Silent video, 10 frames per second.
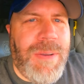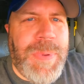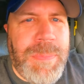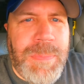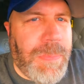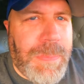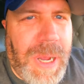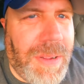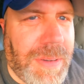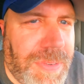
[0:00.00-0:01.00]
I've been
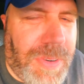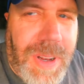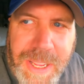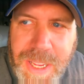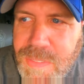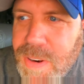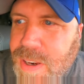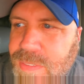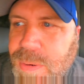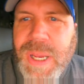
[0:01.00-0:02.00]
bald for like ever
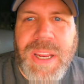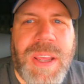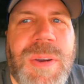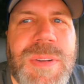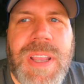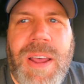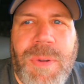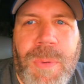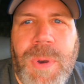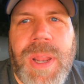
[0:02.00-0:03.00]
and everybody knows. I
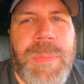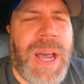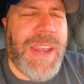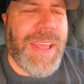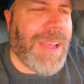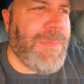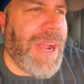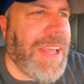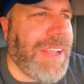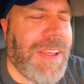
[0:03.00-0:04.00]
don't know what I'm hiding. I'm
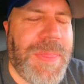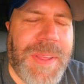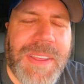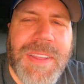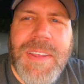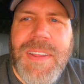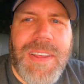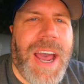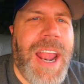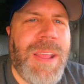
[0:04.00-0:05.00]
hiding nothing.
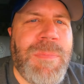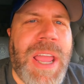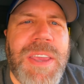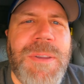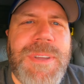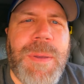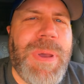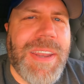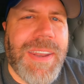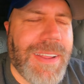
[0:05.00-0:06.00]
Hiding my Q-tip
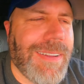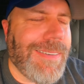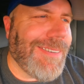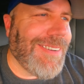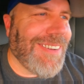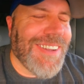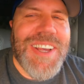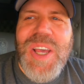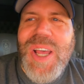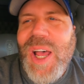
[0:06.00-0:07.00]
head.
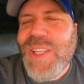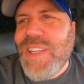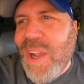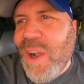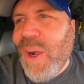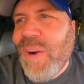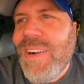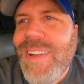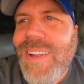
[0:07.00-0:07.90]
So,